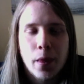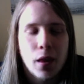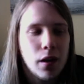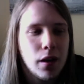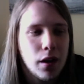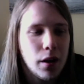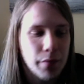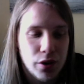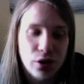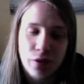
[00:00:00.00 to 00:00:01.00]
I'm
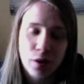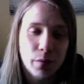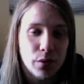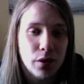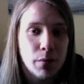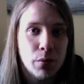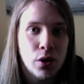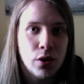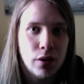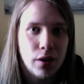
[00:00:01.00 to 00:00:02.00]
not sure if it comes with a
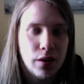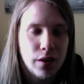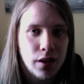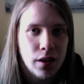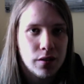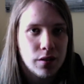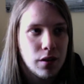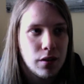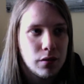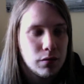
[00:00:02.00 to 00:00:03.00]
computer or anything yet,
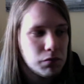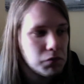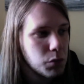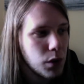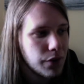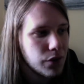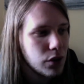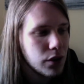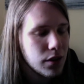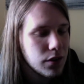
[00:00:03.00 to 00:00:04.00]
so we'll have to
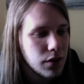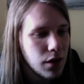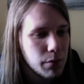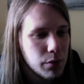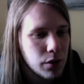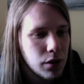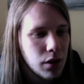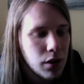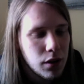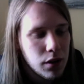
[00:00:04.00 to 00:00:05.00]
look into that. But
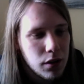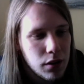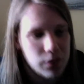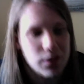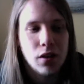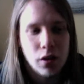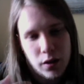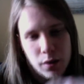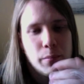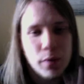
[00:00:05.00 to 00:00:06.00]
as in like
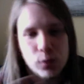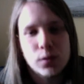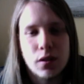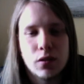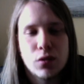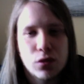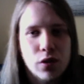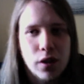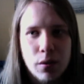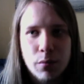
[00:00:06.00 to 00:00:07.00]
a built-in
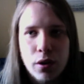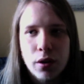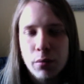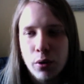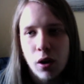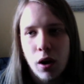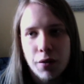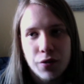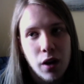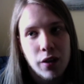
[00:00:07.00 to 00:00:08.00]
touchscreen computer, but
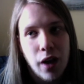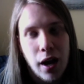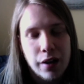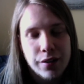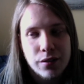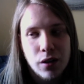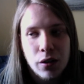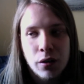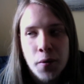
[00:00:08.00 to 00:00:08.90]
I've got that, so